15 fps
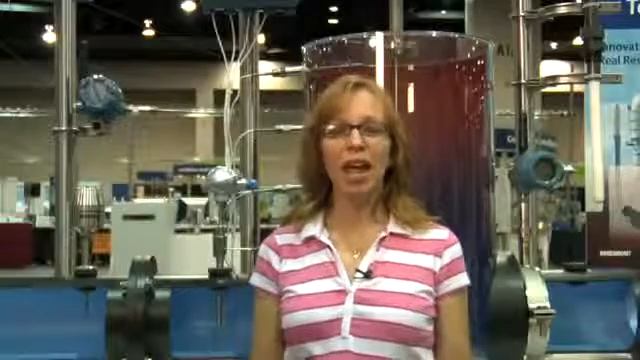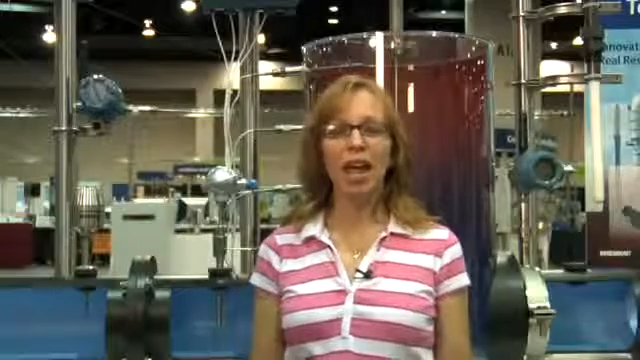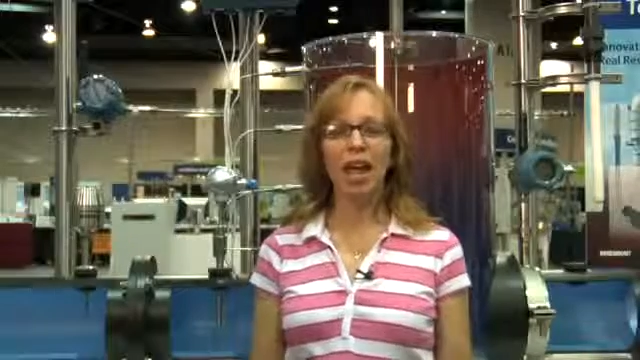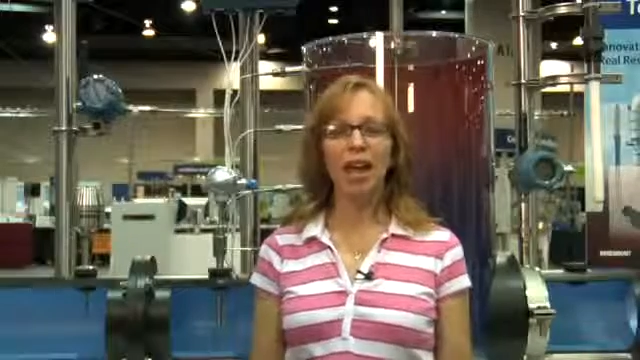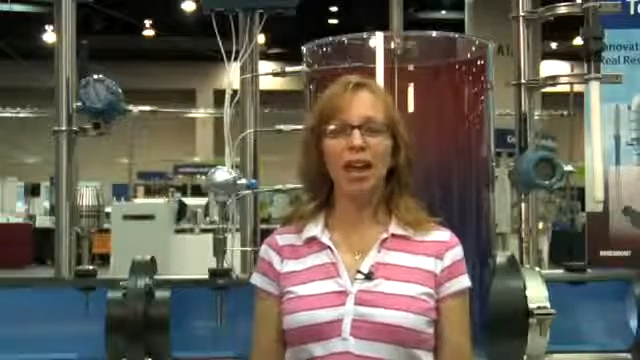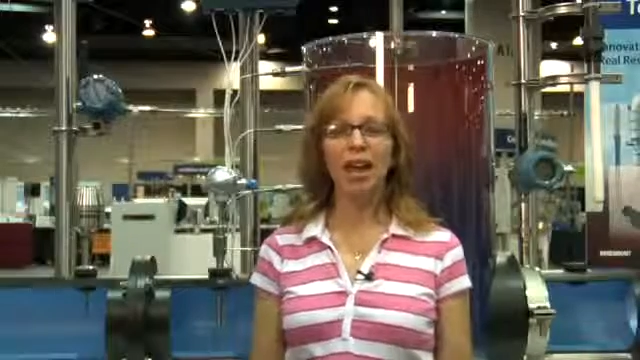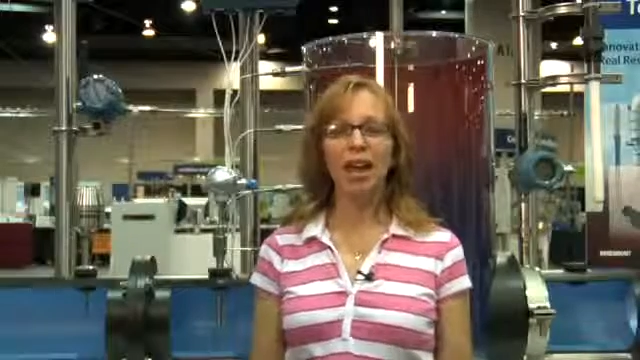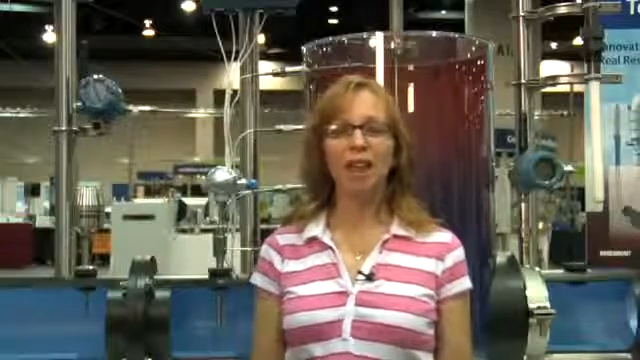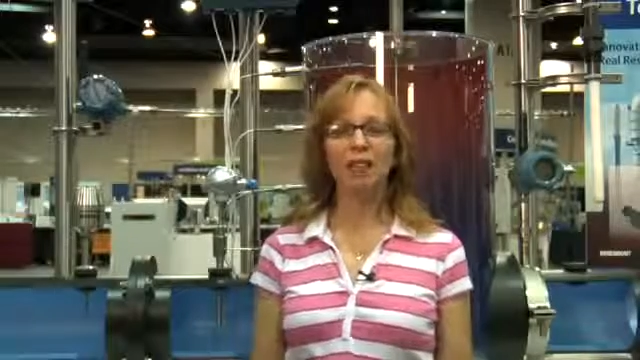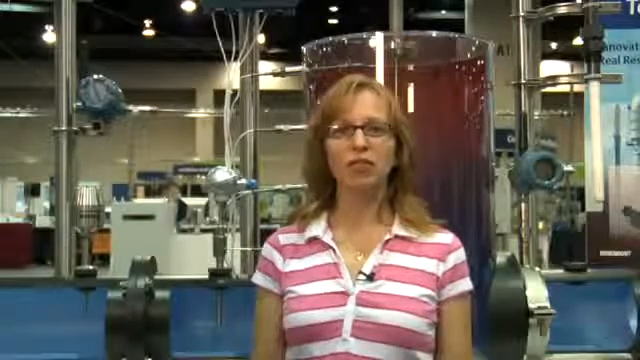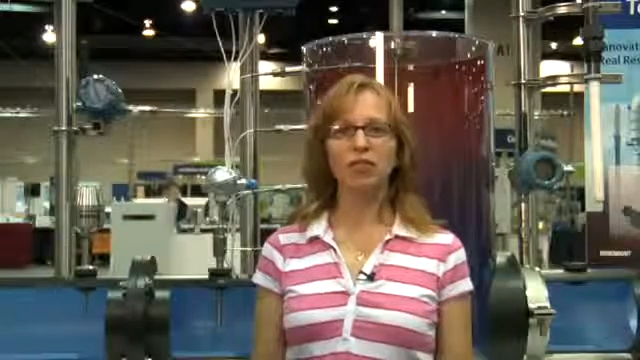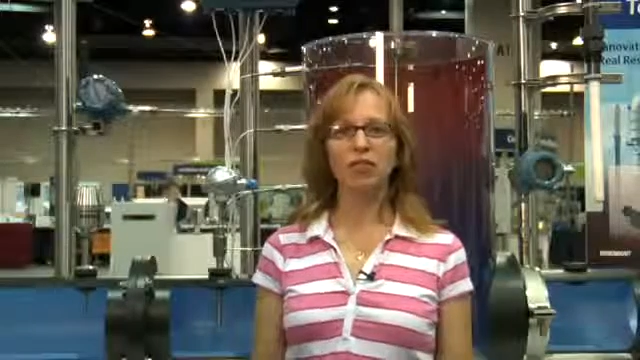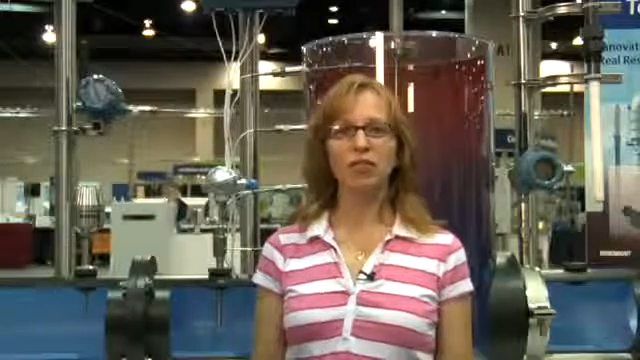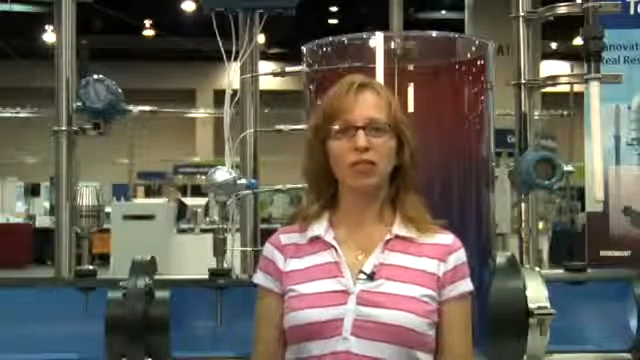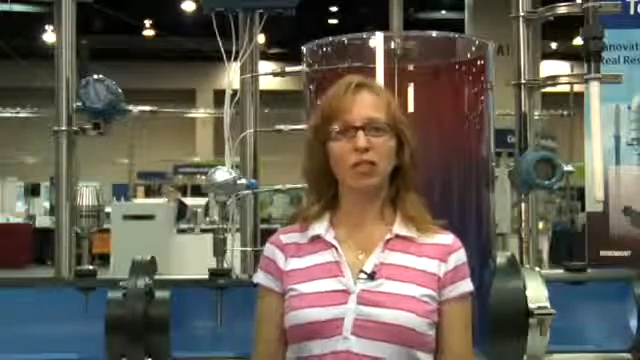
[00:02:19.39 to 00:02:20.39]
and have
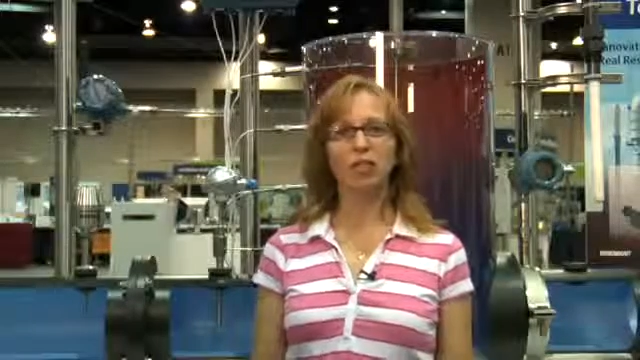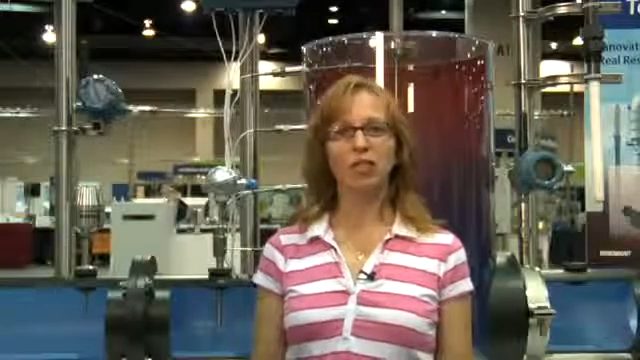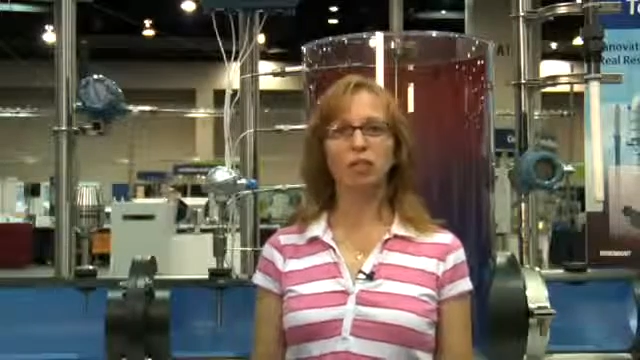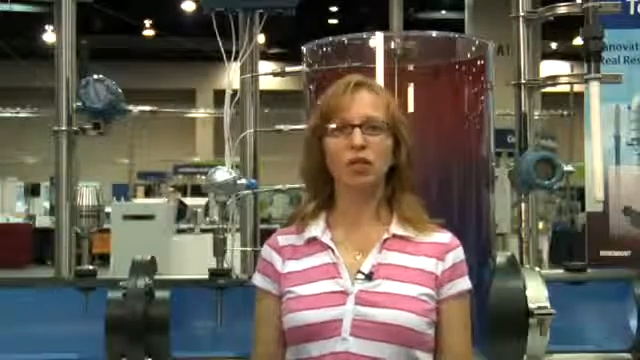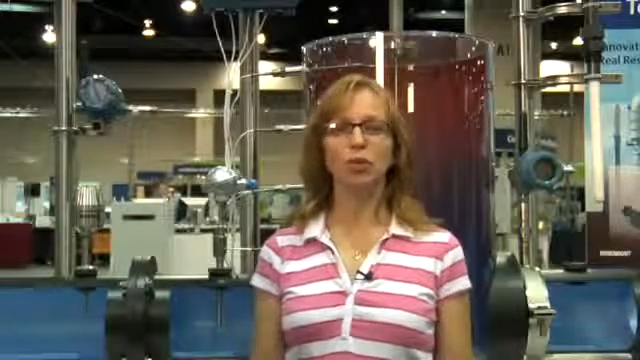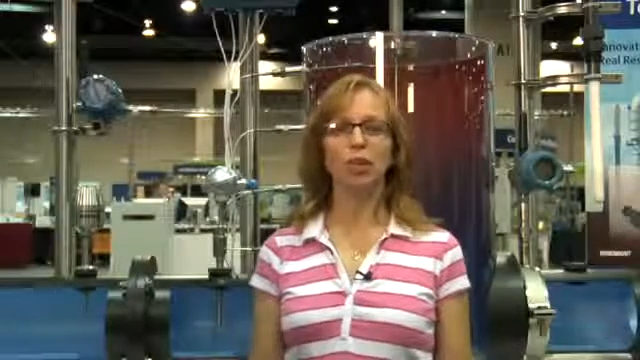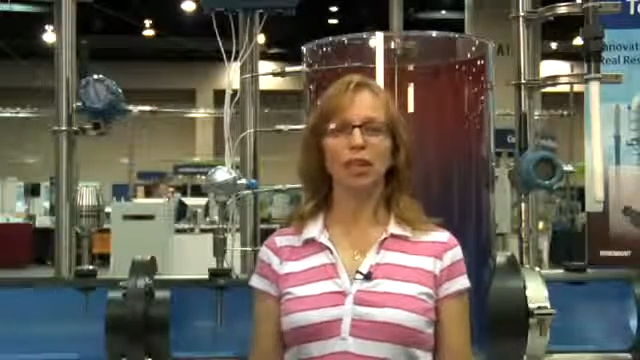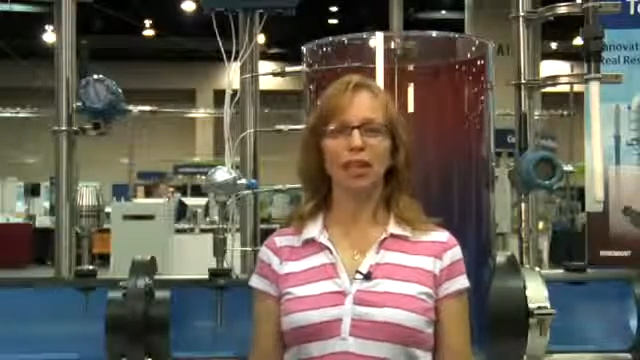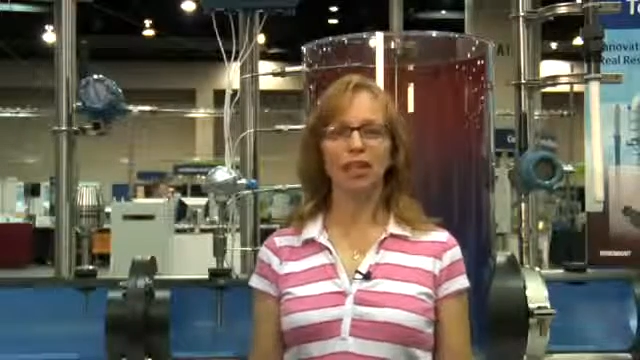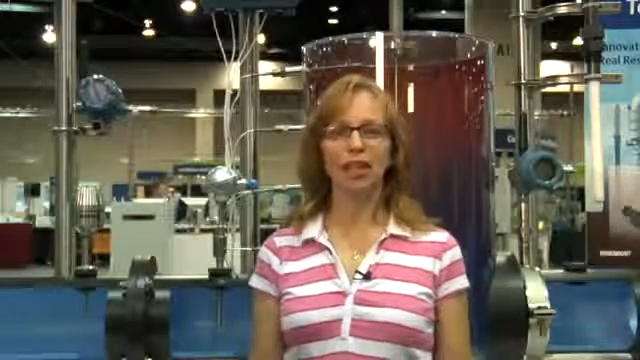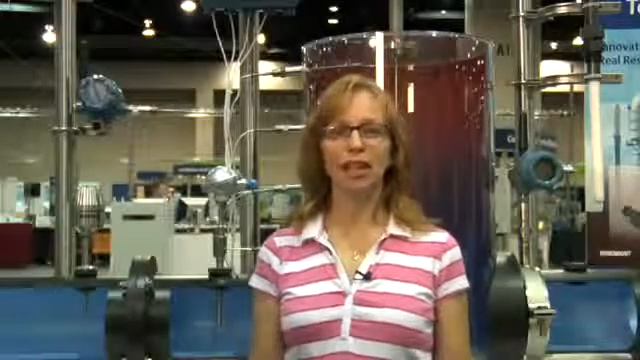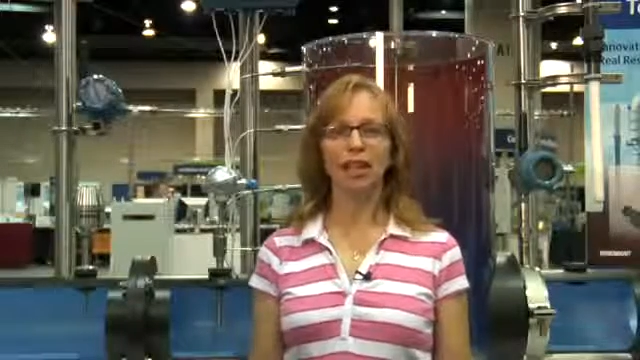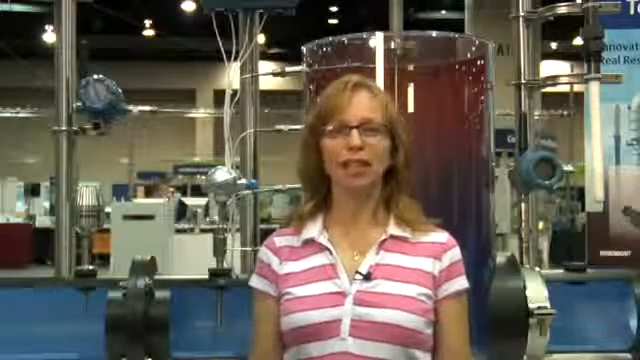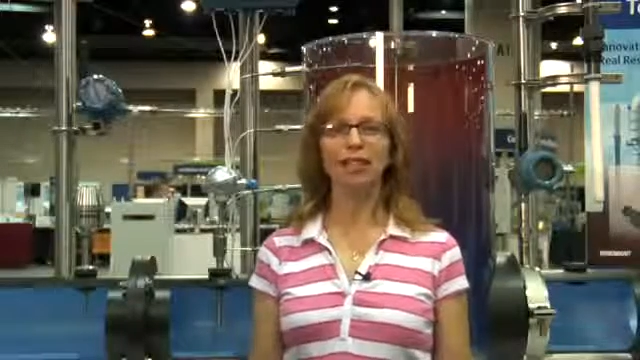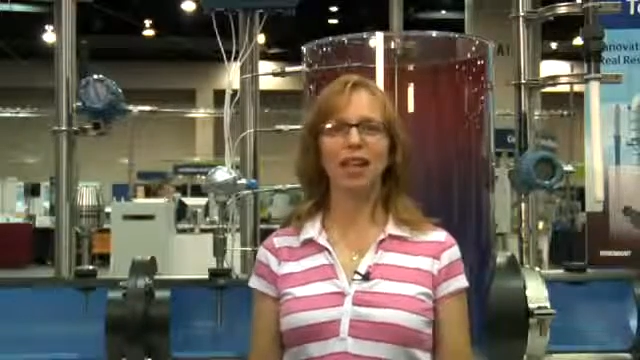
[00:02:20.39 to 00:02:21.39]
distances between the
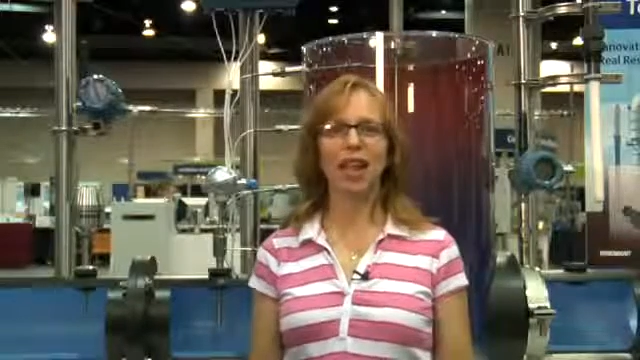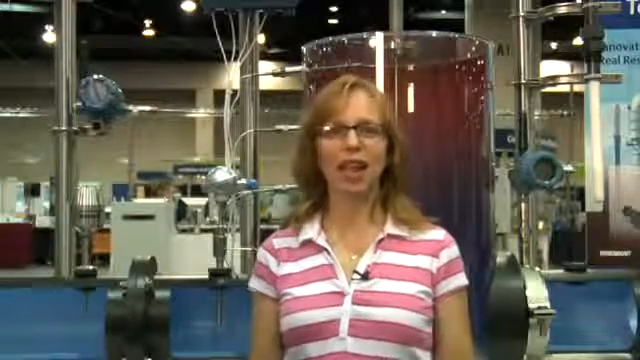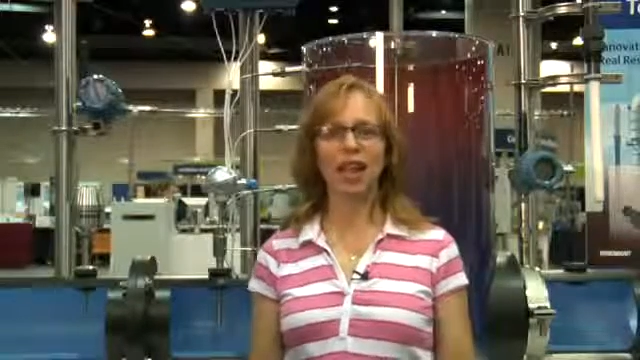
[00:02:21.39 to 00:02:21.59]
tanks